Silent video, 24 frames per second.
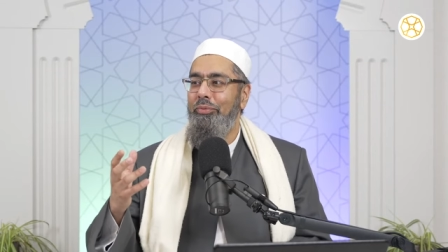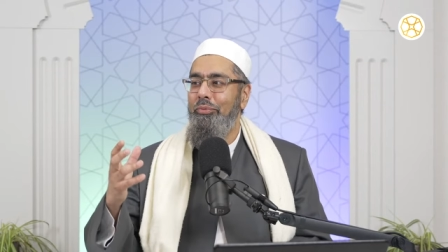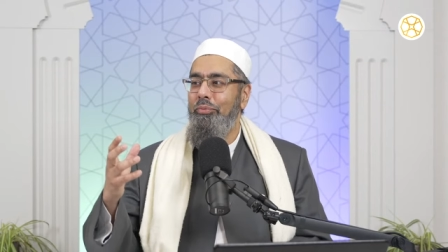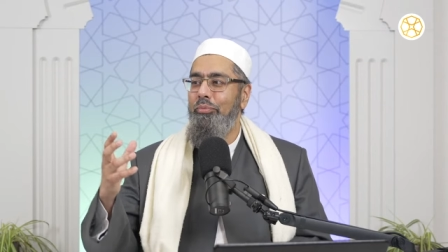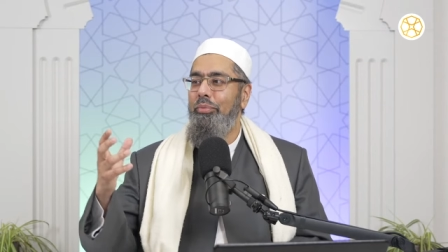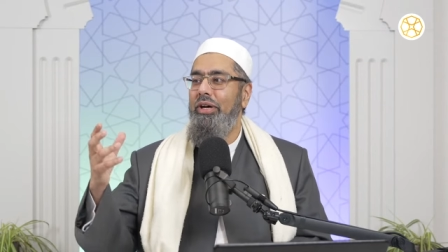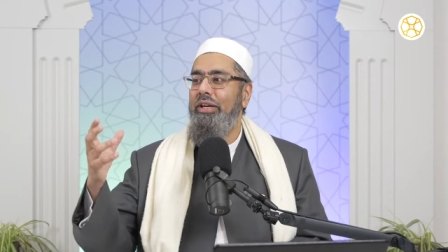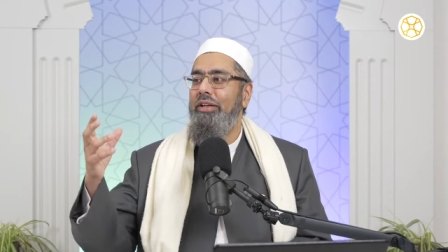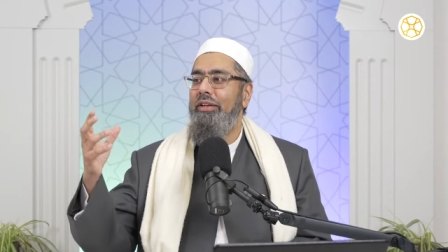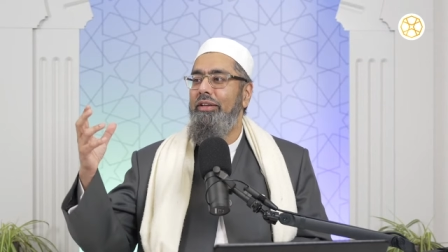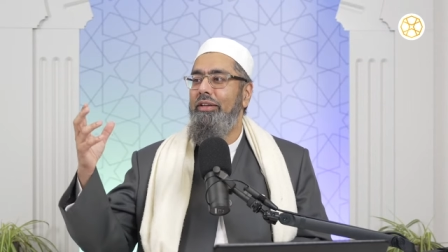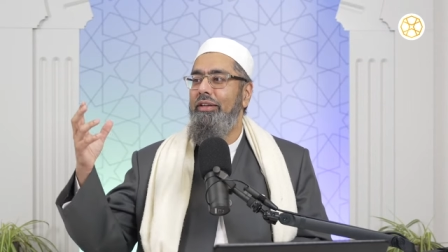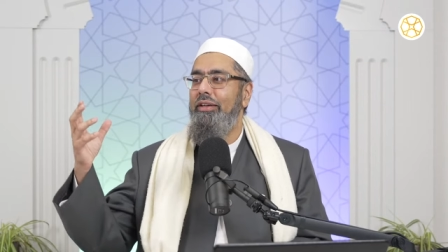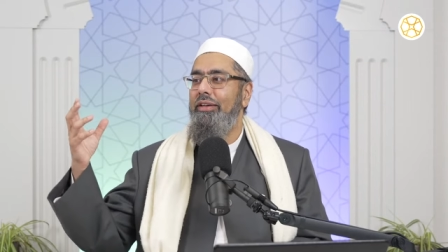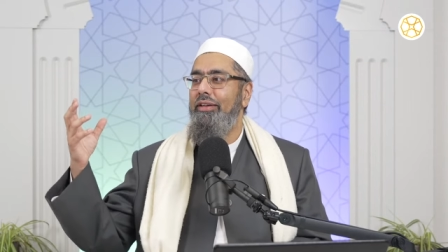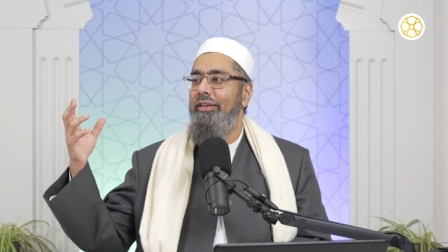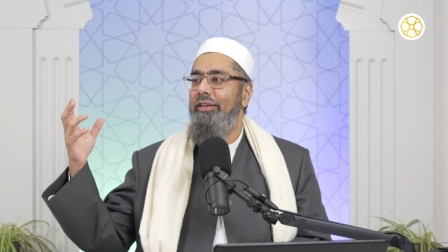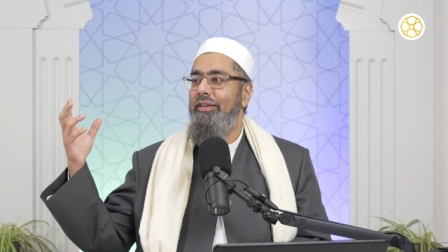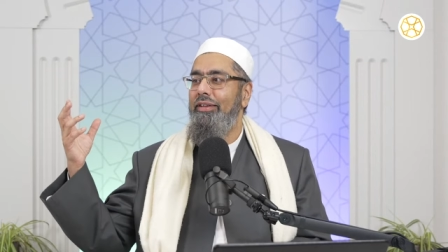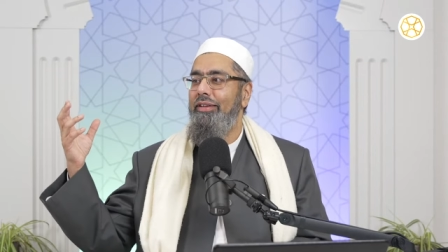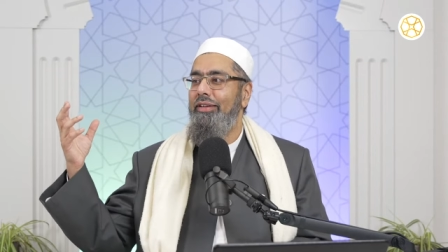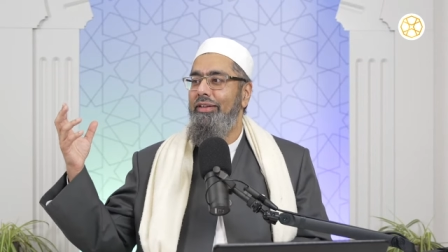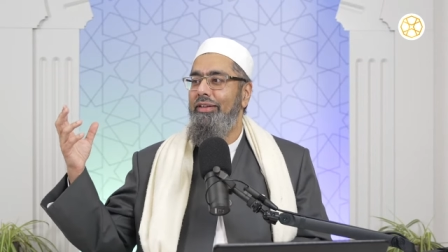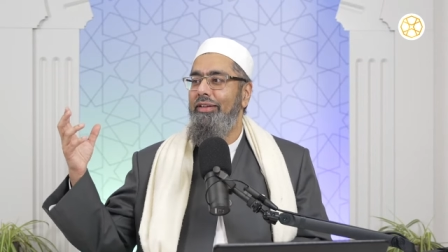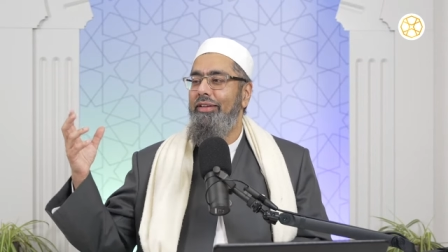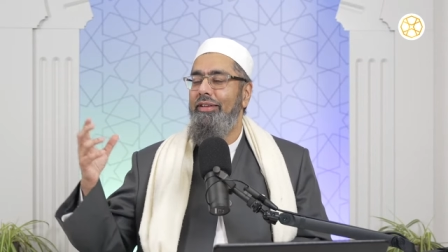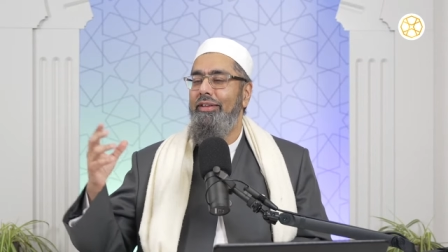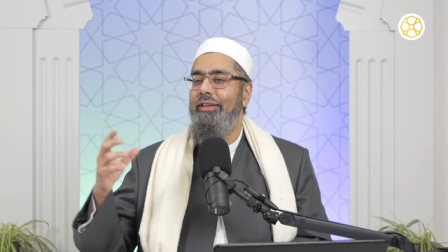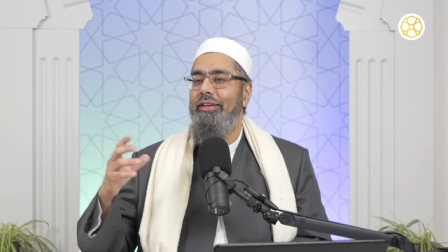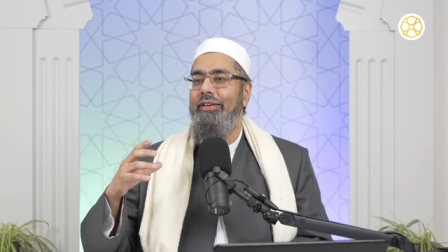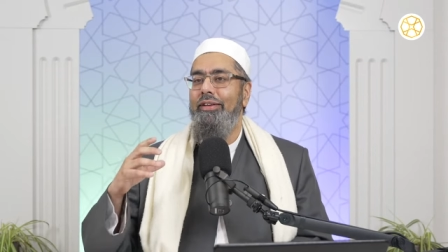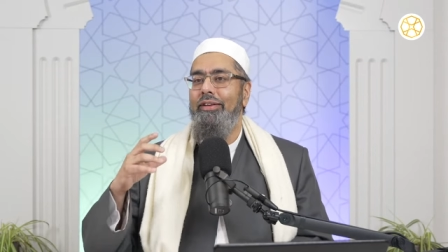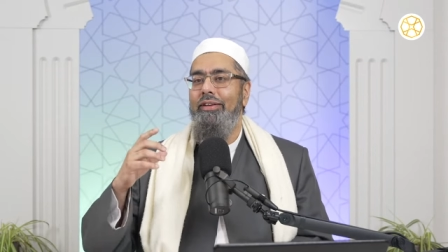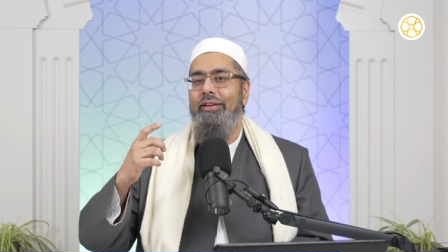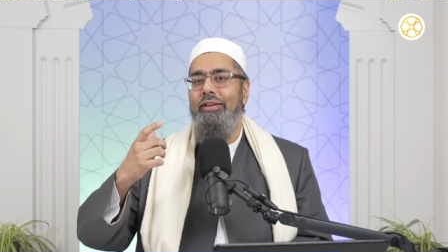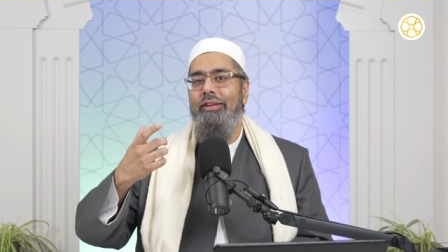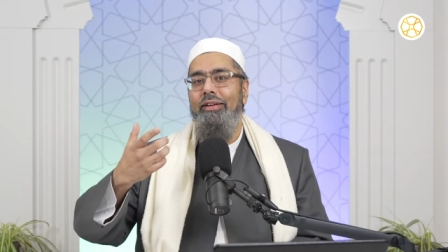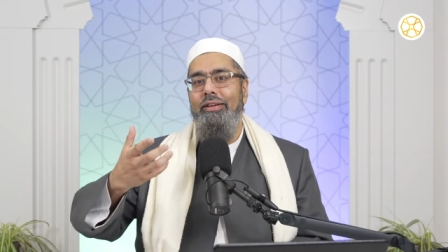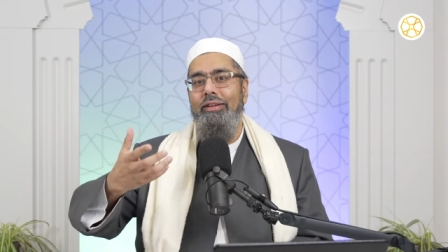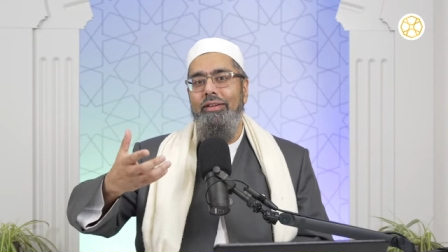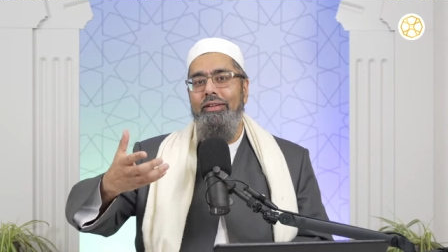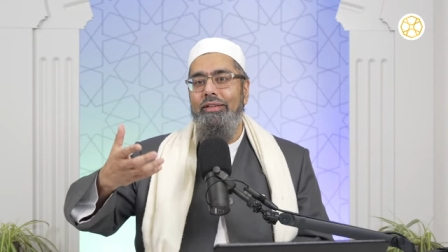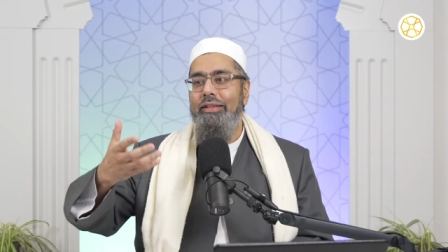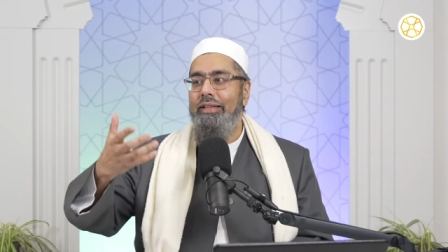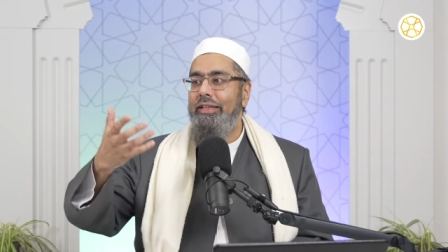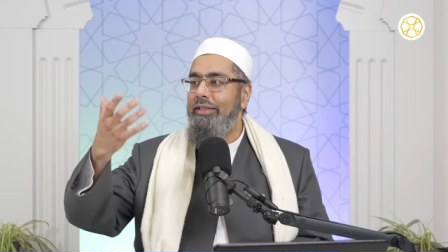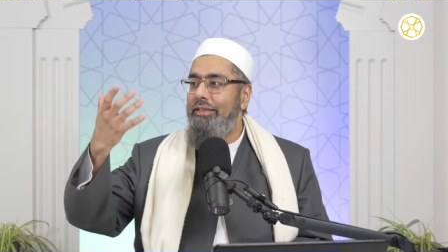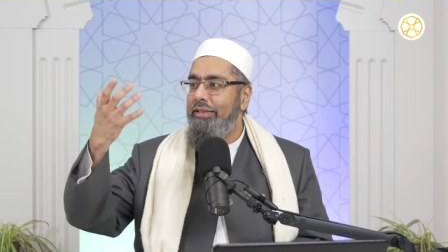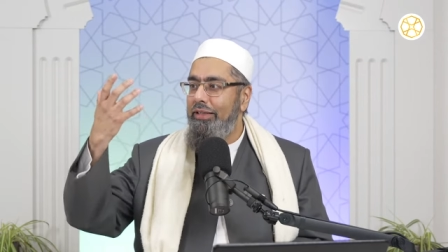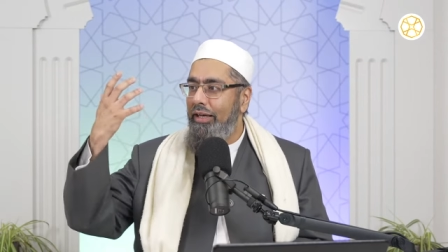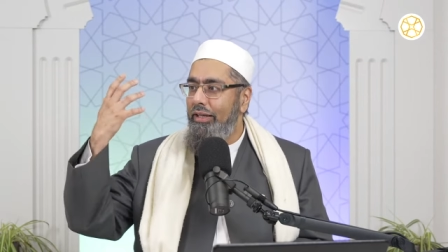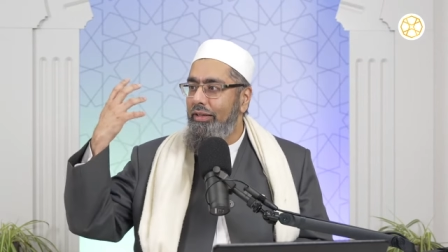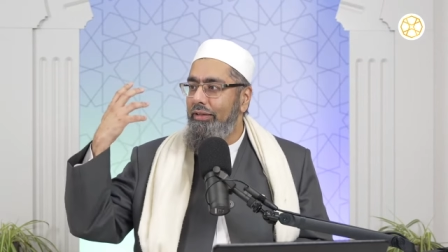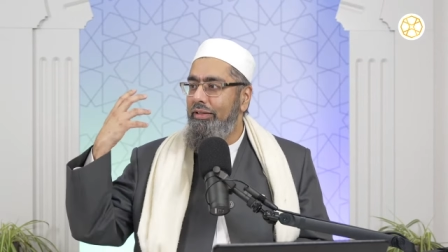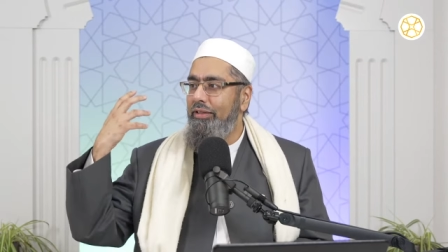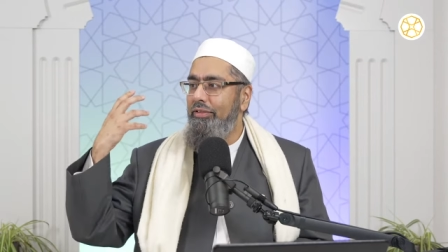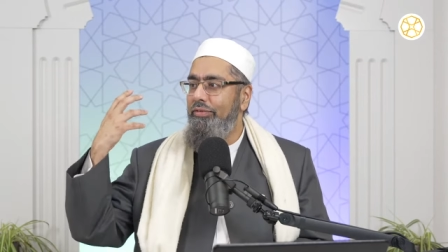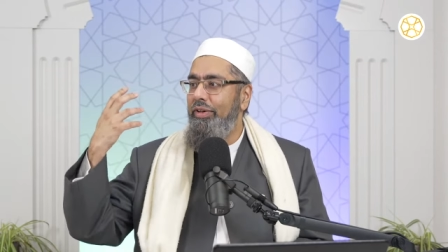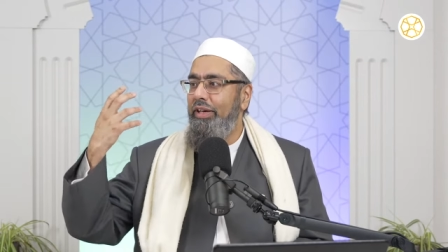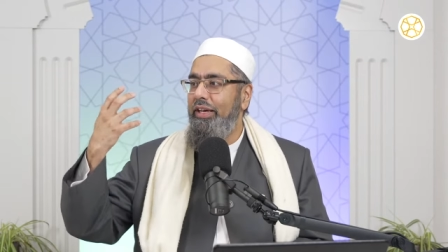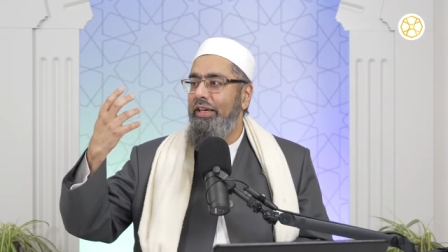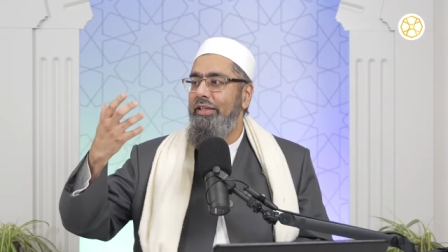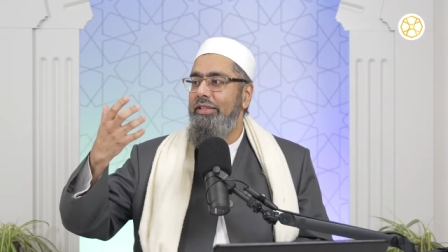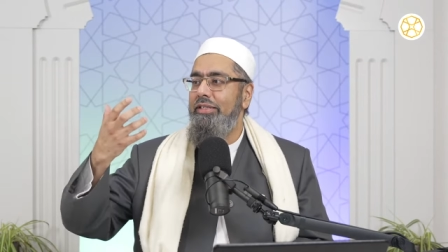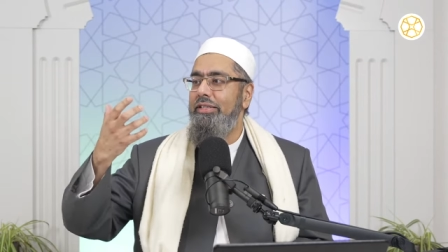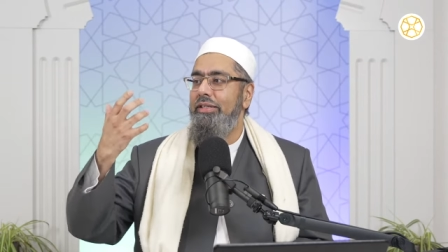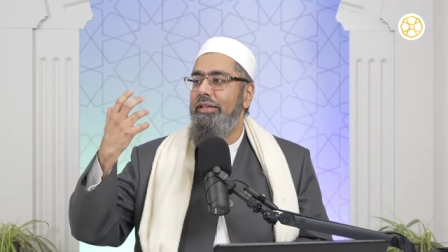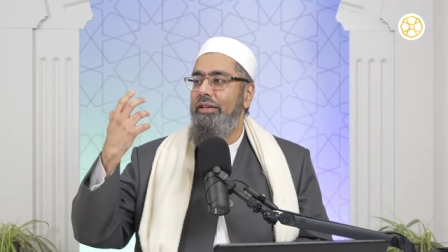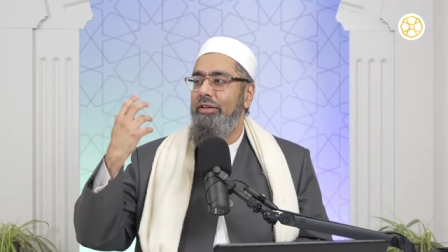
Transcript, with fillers: But these cultivate